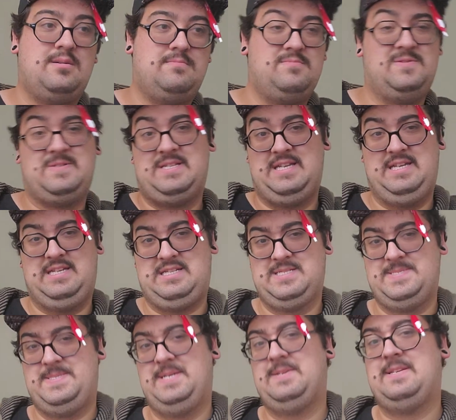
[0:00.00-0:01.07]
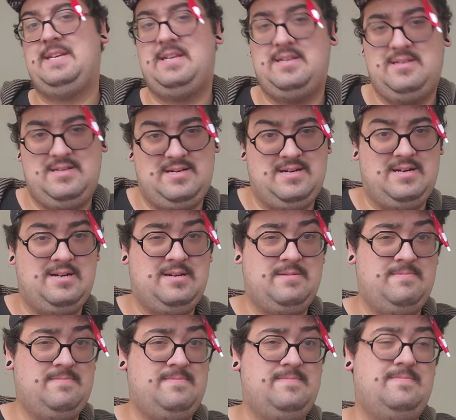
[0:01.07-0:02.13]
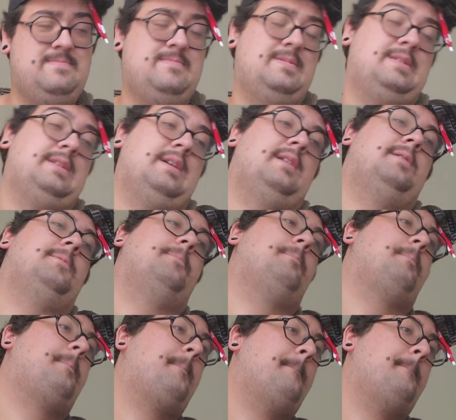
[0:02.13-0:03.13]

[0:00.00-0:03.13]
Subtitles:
Mostly confusing. So